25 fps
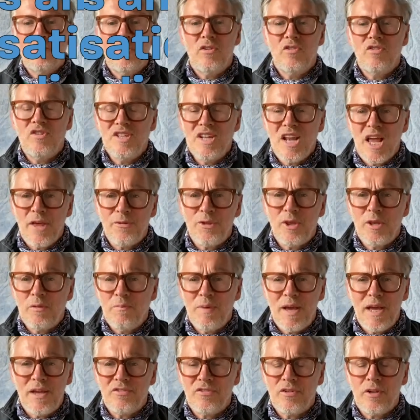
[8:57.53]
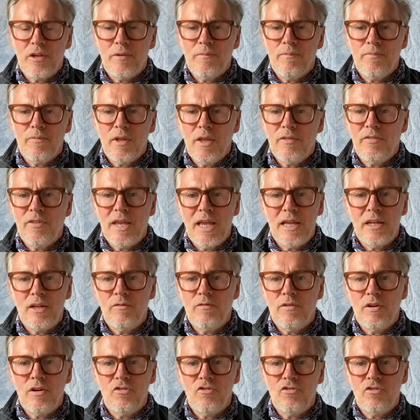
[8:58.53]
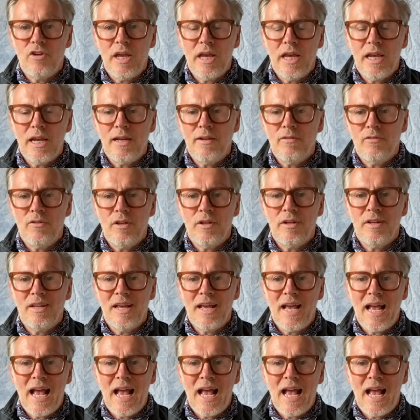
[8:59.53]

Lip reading: There's nothing better at the end of each day than